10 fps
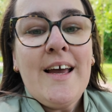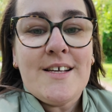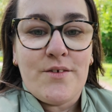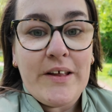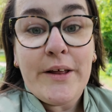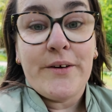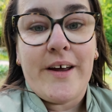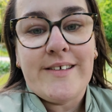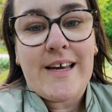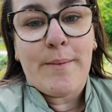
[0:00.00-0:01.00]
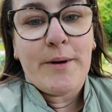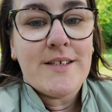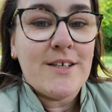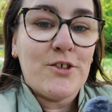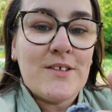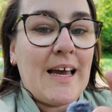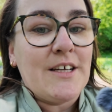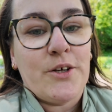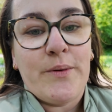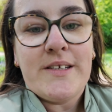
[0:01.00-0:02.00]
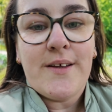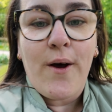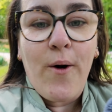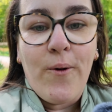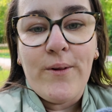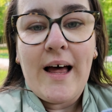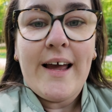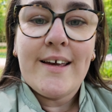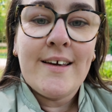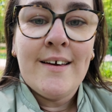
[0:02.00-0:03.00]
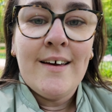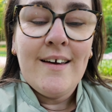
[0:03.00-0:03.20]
is a really good idea because it just gets you into the whole, like,